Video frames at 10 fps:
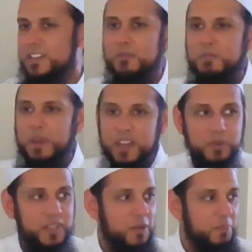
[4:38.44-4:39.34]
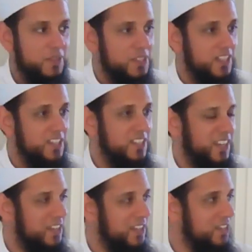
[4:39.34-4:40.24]
His companion wakes up and sees
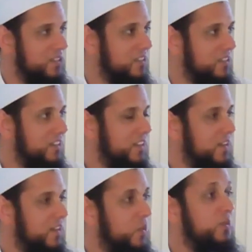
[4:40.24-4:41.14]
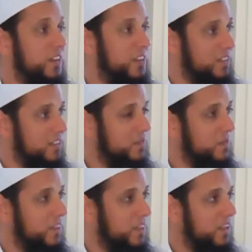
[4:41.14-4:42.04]
that he is wounded.
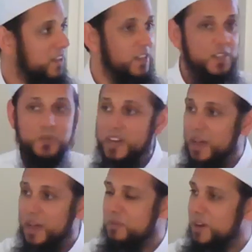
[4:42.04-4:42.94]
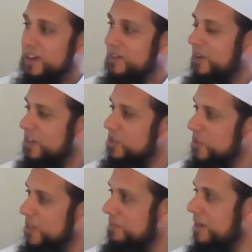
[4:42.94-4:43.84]
He said, what happened? Why didn't
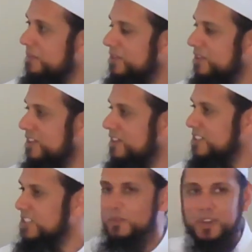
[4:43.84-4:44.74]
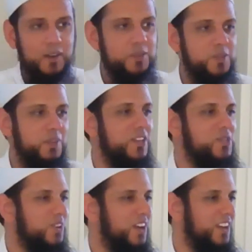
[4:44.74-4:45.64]
you wake me up earlier? He said, well, I was
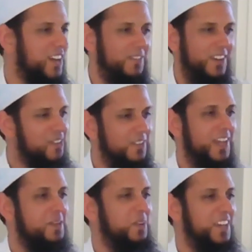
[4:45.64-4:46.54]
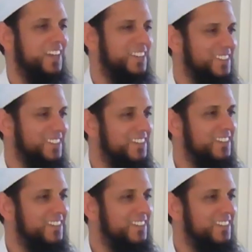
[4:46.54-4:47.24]
reading Surah Al-Kahf. I didn't feel like breaking it.